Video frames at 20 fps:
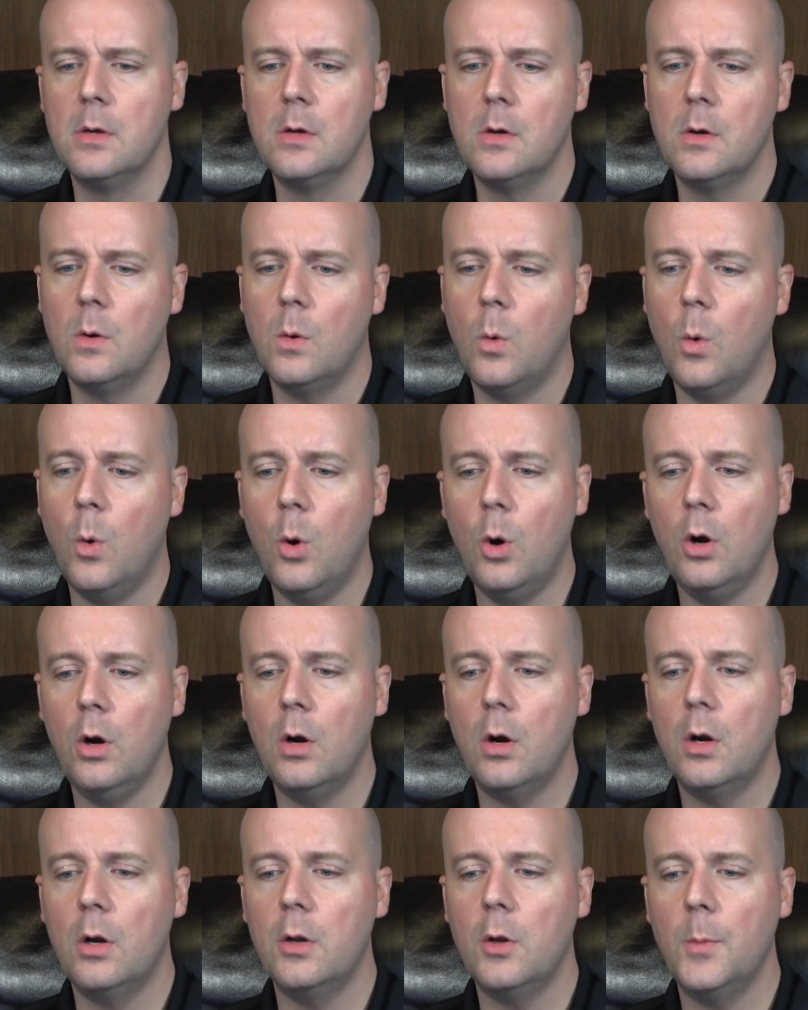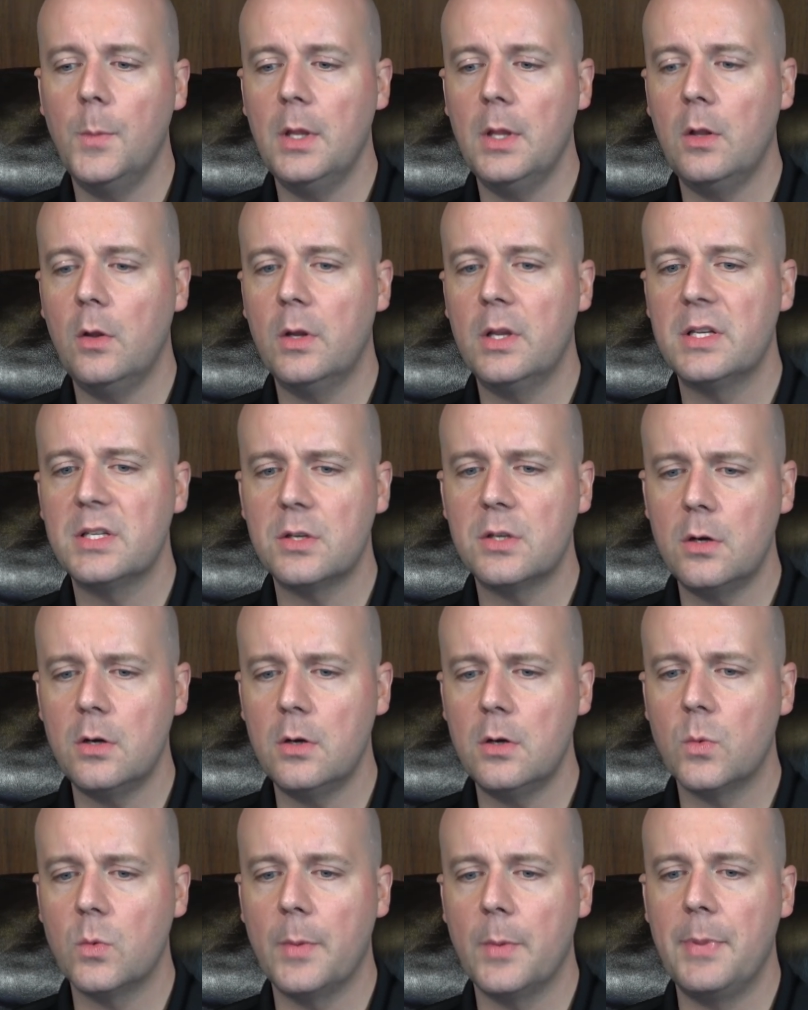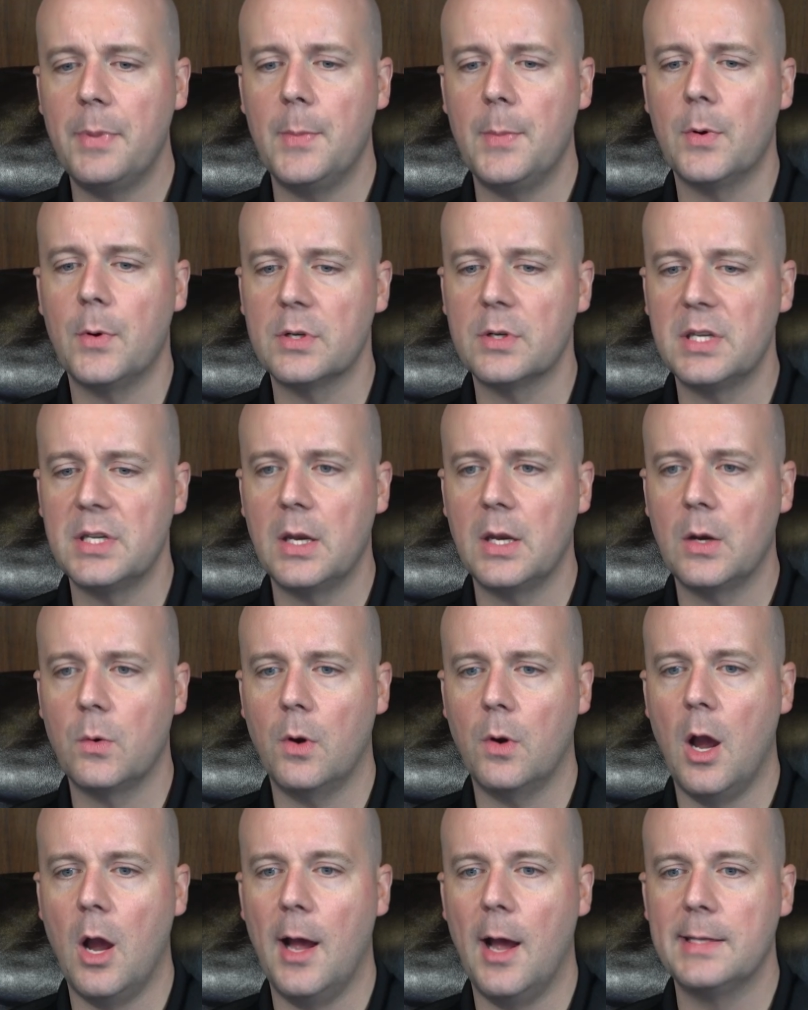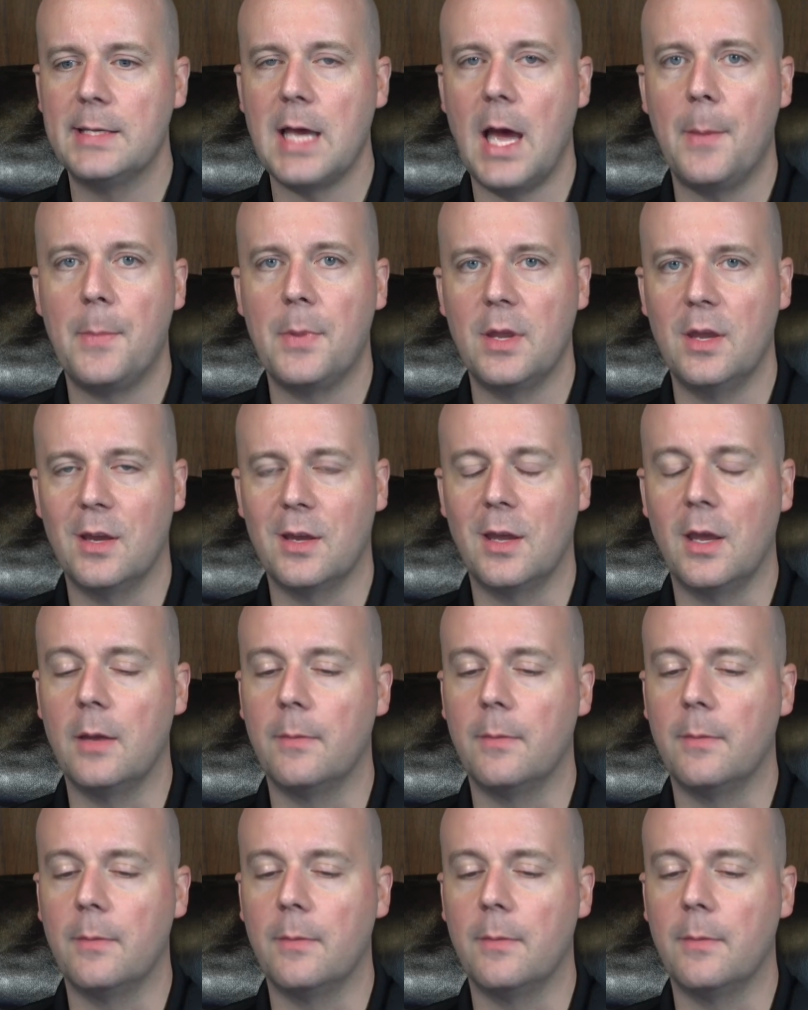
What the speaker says: Or are you going to be a little concerned when people are sitting on top of you again?